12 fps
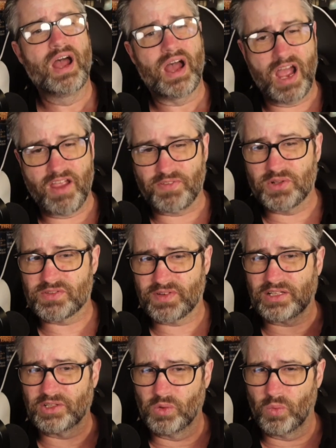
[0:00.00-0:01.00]
iPhones have
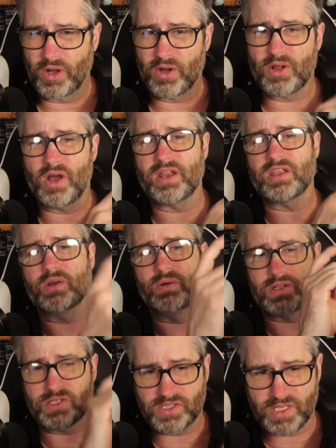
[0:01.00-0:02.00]
gotten a little weird on it. You go
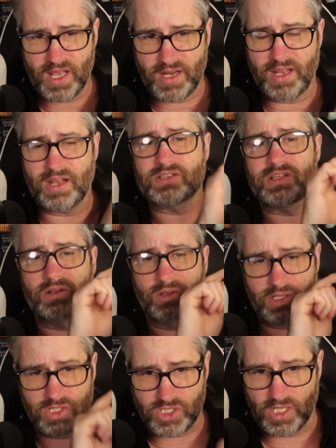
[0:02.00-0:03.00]
into settings, then you look
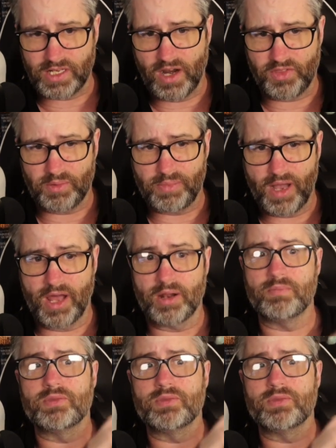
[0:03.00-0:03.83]
at shutdown at the bottom.